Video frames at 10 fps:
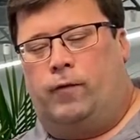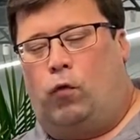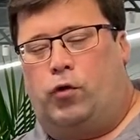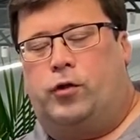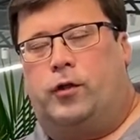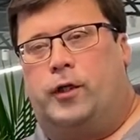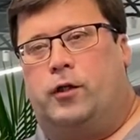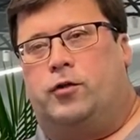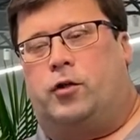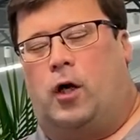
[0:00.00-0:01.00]
Fortunately,
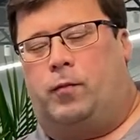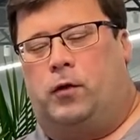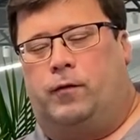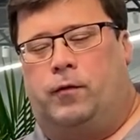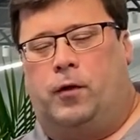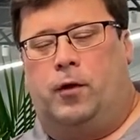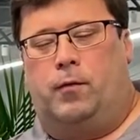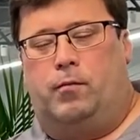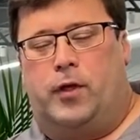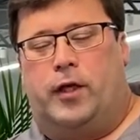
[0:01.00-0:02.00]
there's a couple of
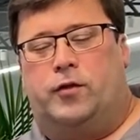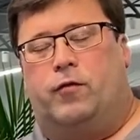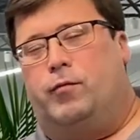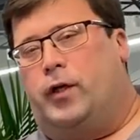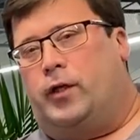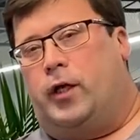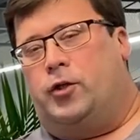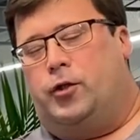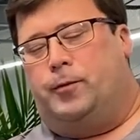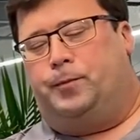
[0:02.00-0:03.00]
means of
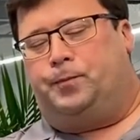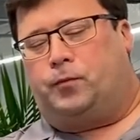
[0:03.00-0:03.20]
mitigation.